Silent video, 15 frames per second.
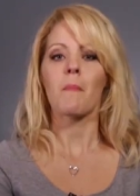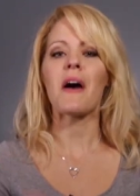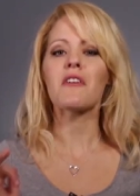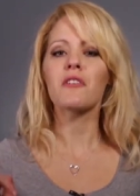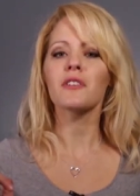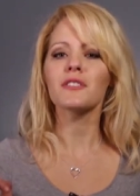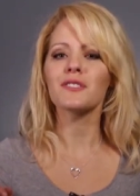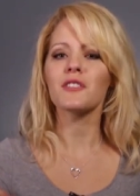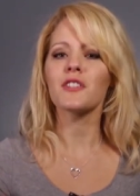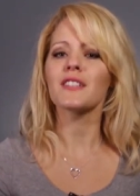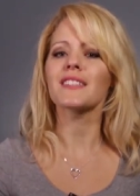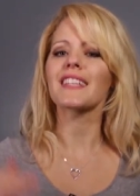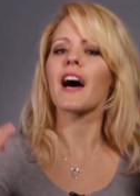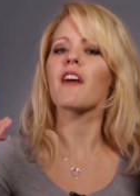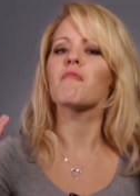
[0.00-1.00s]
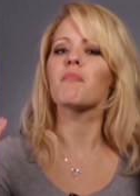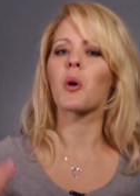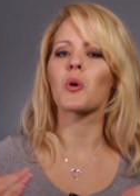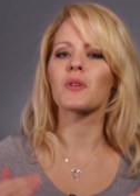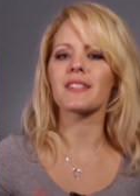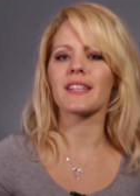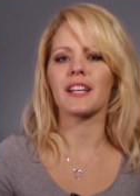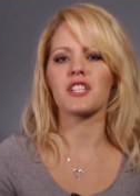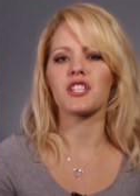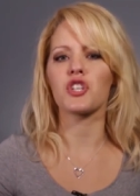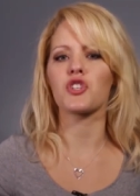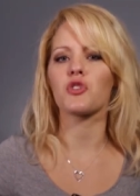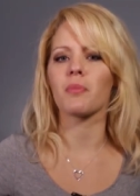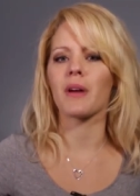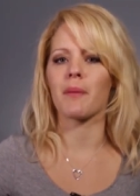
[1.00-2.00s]
Pterosaurs have bones like
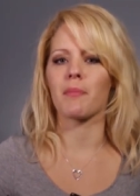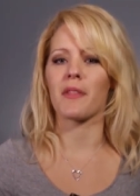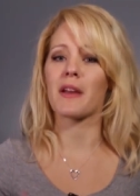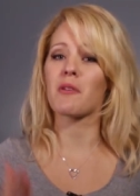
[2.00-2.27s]
tissue paper.